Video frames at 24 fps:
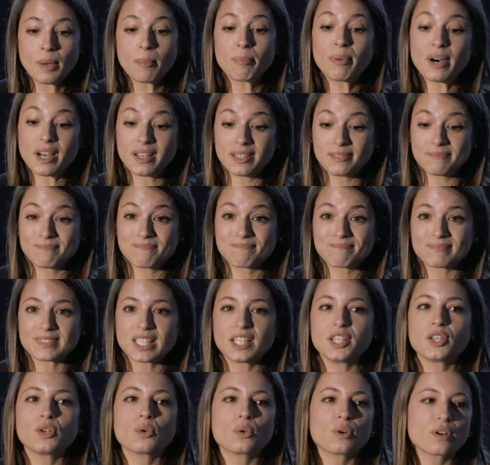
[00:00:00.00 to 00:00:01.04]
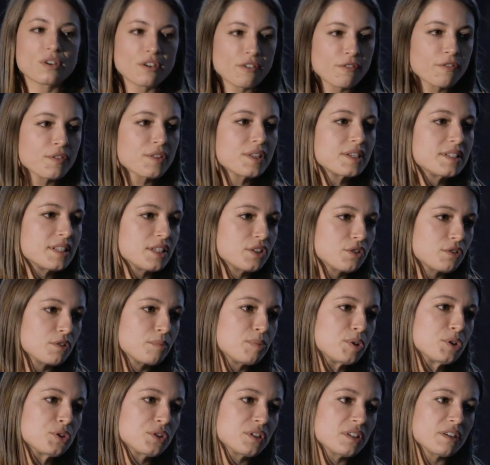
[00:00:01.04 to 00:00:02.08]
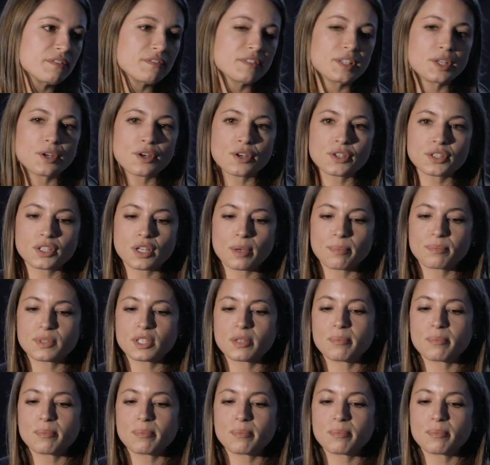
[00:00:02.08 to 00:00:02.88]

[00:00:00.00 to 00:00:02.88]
But in order for the distribution of leadership